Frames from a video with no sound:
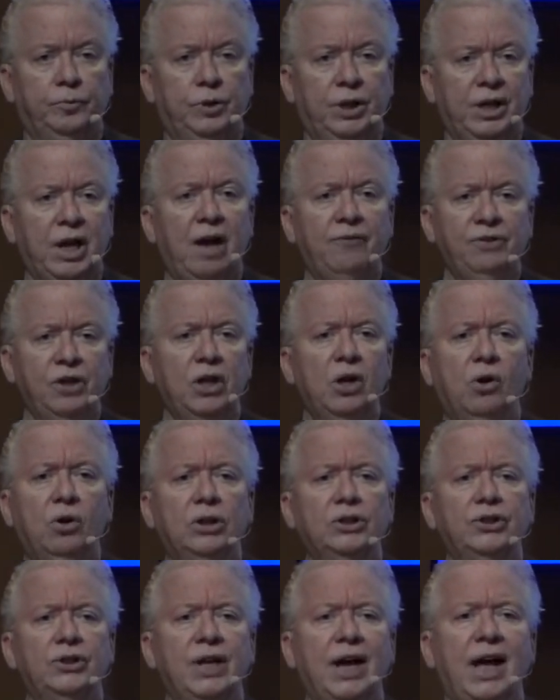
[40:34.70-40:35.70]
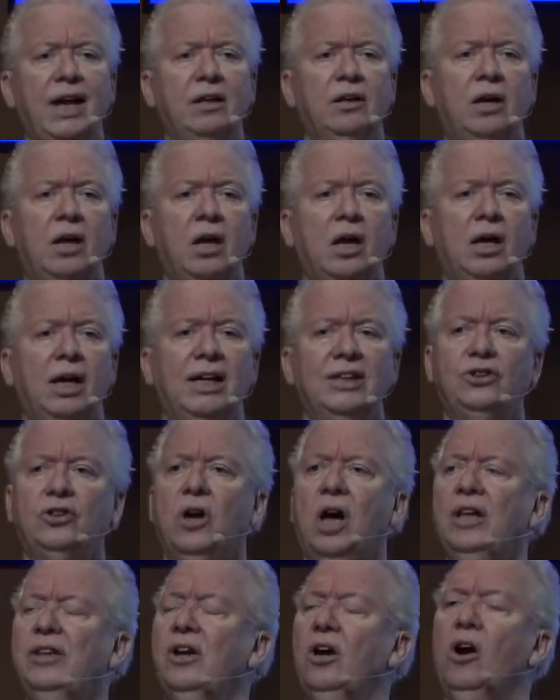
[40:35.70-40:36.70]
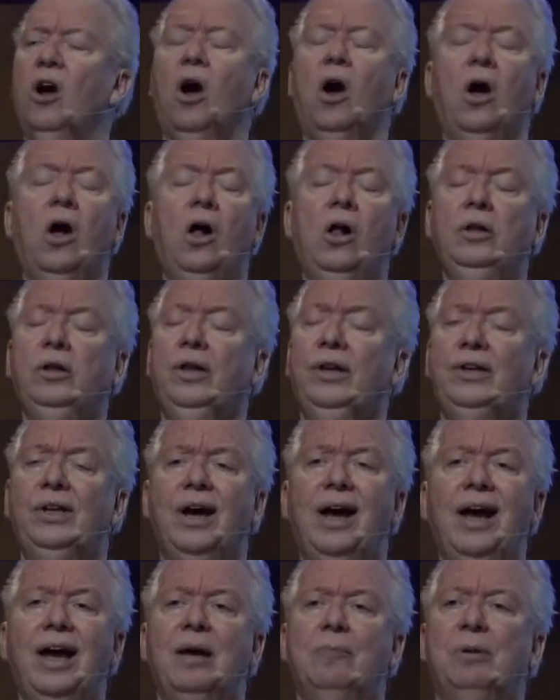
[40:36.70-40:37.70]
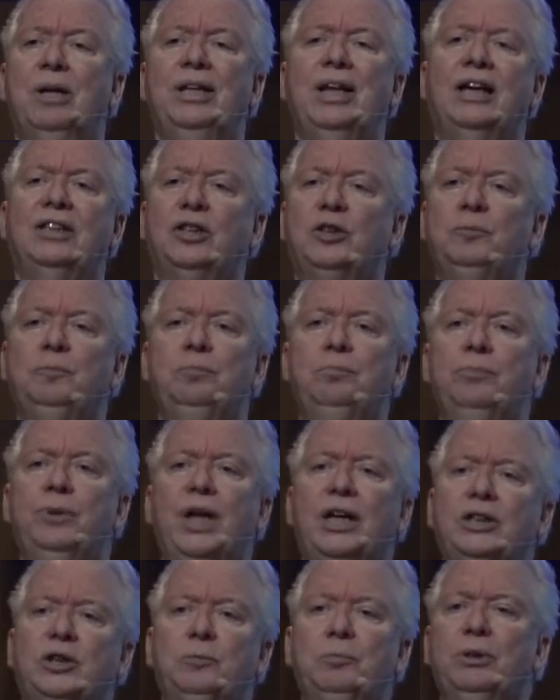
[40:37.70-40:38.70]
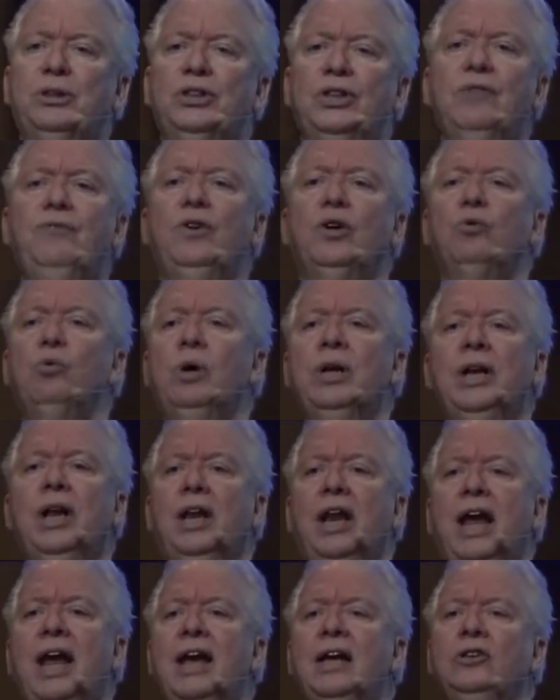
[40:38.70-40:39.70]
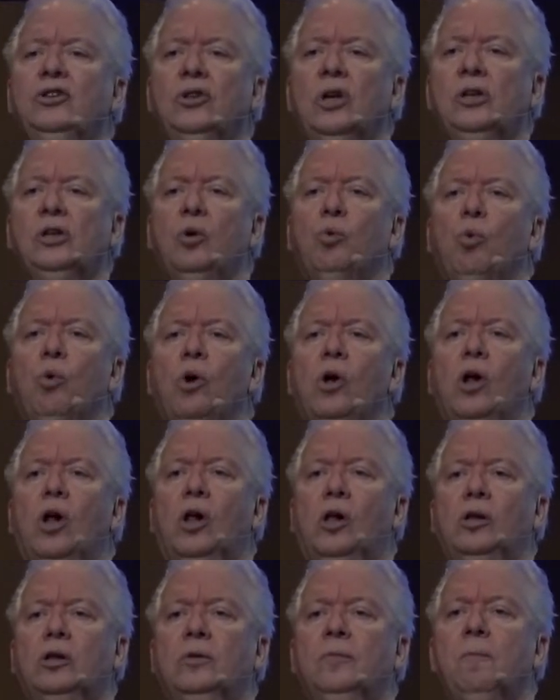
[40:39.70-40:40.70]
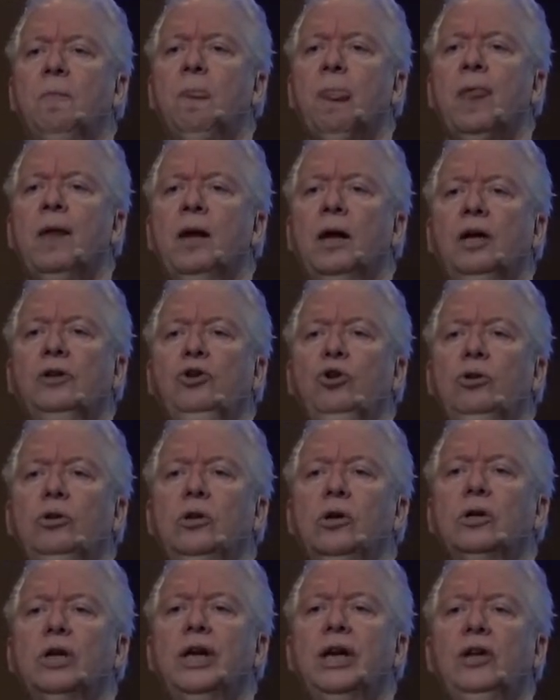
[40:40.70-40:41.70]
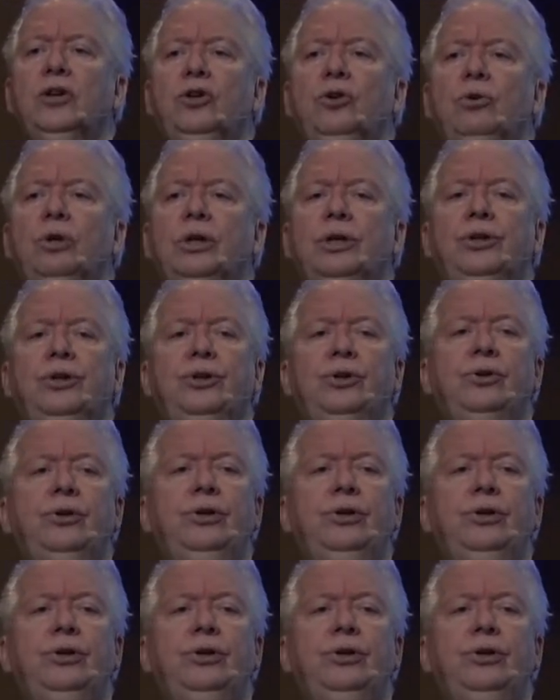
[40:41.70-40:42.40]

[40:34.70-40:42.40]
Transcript: Have you noticed that? It's on there all the time, and that's that specific one that hangs on the wall, and you look into it and do